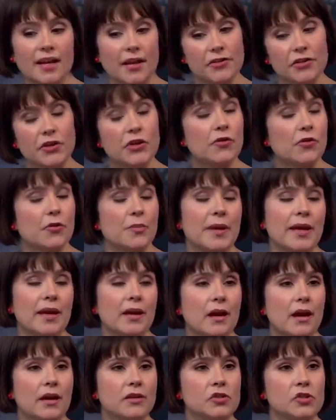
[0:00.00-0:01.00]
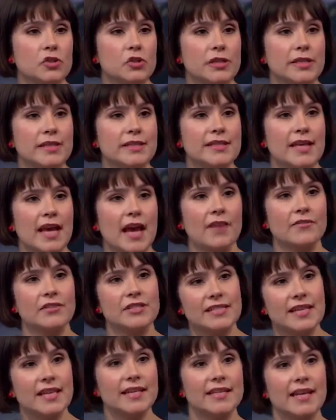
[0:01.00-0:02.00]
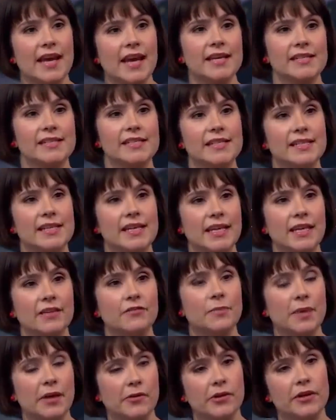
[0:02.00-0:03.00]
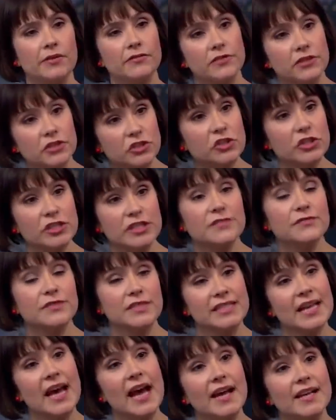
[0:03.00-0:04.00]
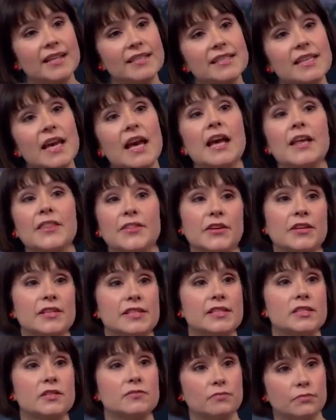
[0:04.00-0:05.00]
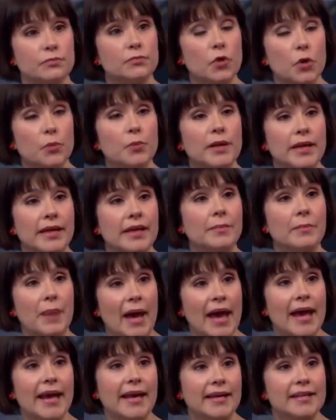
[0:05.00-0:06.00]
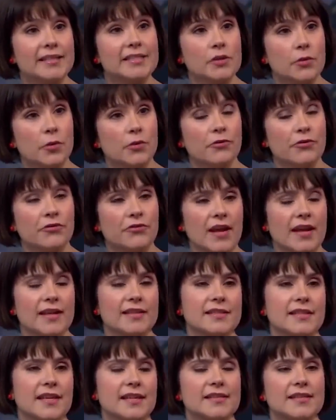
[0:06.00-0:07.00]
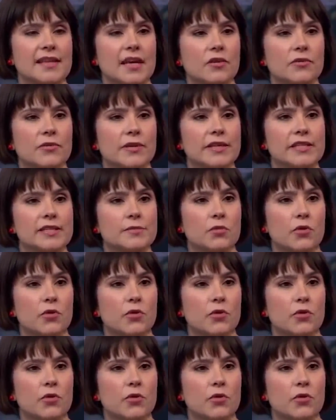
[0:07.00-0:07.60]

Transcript: In other European countries, they have a dedicated leave period for just for dads that's properly paid so it reflects their salaries